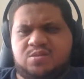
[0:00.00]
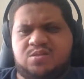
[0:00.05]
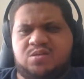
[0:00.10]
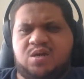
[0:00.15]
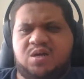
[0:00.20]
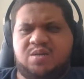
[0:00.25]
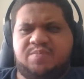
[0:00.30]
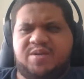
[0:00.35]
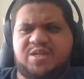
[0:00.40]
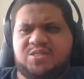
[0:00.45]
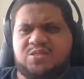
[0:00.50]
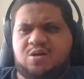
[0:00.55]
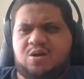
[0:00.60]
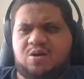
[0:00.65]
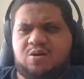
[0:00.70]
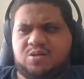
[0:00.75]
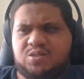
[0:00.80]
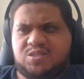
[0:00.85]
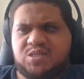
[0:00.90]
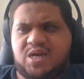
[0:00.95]
Unlimited
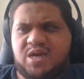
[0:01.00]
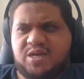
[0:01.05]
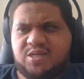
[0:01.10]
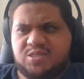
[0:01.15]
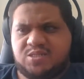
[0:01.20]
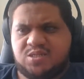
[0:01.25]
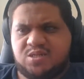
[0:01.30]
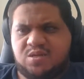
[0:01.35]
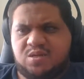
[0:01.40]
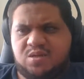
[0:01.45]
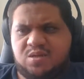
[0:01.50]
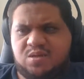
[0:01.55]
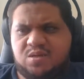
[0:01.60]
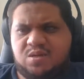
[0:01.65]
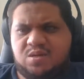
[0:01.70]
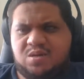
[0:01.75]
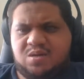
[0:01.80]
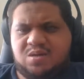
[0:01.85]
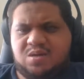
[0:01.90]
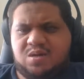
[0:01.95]
talk, text,
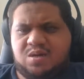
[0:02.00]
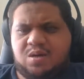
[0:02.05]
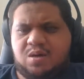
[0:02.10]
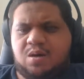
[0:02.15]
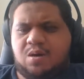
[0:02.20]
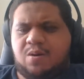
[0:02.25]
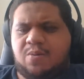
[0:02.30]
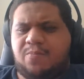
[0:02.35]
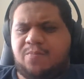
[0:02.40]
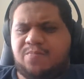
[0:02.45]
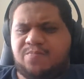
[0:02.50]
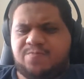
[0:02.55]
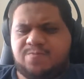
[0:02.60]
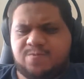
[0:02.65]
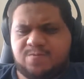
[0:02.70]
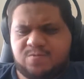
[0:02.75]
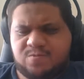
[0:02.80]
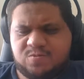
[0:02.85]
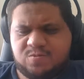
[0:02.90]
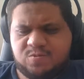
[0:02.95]

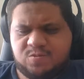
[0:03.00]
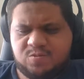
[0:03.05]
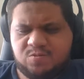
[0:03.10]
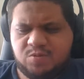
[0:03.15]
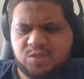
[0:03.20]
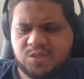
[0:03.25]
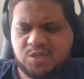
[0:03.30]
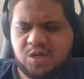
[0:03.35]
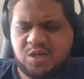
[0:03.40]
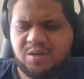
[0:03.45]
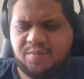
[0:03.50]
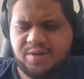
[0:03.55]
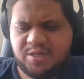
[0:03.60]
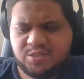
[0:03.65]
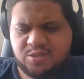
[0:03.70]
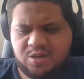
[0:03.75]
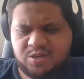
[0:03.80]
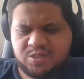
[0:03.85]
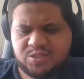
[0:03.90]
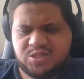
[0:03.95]
unlimited
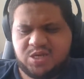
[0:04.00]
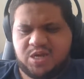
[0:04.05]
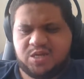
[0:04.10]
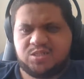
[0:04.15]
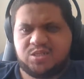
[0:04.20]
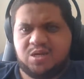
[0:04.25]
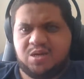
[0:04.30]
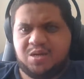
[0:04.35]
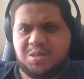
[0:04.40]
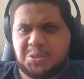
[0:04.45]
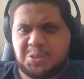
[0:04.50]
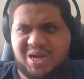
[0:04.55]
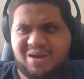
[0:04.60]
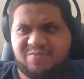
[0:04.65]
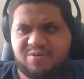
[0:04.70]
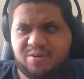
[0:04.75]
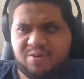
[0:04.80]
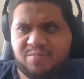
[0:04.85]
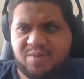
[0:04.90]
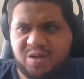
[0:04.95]
talk, text, and
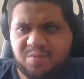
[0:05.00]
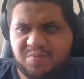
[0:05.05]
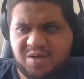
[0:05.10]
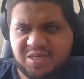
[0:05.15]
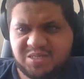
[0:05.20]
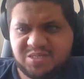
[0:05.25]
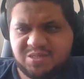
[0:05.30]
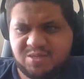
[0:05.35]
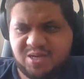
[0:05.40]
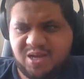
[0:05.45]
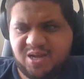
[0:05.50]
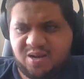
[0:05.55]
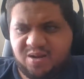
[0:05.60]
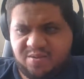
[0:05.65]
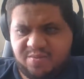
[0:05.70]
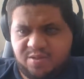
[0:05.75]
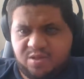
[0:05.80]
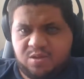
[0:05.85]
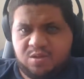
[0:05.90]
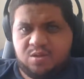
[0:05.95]
500 megabytes of
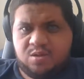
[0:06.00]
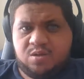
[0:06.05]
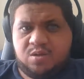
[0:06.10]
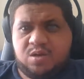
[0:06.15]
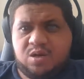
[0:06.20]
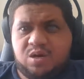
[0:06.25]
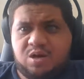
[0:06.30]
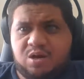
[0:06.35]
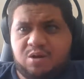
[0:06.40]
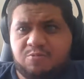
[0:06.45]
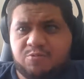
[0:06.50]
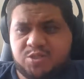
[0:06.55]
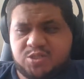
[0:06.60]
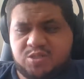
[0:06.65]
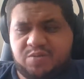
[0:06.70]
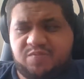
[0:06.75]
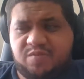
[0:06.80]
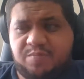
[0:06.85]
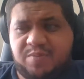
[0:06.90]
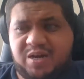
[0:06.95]
data.
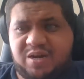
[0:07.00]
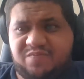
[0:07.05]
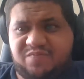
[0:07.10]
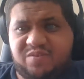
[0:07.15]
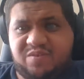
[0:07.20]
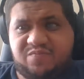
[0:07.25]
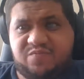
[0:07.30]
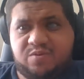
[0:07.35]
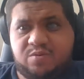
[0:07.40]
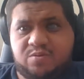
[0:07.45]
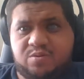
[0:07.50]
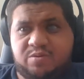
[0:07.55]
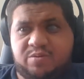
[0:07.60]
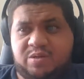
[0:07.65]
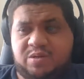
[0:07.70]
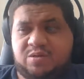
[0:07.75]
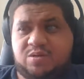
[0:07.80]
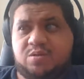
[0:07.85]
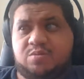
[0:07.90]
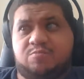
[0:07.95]
Which if you're buying a flip phone, you're
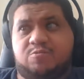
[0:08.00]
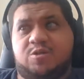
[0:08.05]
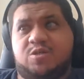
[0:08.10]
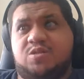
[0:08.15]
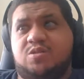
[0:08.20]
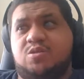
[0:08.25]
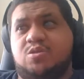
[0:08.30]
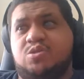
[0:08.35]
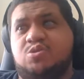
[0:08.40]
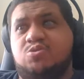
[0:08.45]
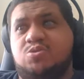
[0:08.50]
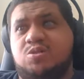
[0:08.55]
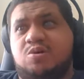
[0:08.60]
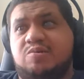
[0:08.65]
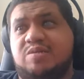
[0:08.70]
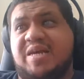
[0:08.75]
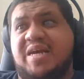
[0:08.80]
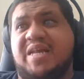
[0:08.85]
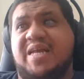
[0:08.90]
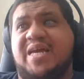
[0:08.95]
not gonna really use no
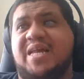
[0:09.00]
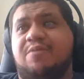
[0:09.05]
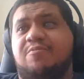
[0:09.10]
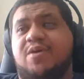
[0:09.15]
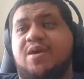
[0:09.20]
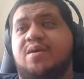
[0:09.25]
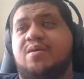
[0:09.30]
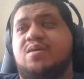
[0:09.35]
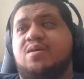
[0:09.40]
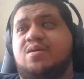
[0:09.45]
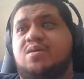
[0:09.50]
data anyway.